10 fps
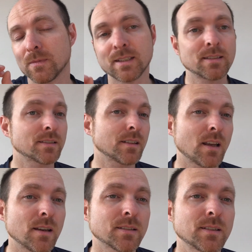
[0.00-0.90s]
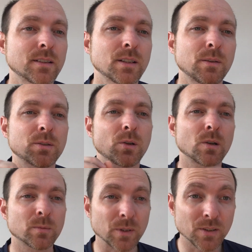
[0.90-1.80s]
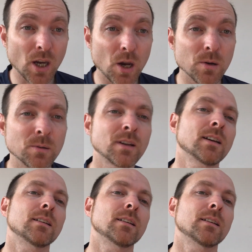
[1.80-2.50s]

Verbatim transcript: This is the last in the series on Octopus Go.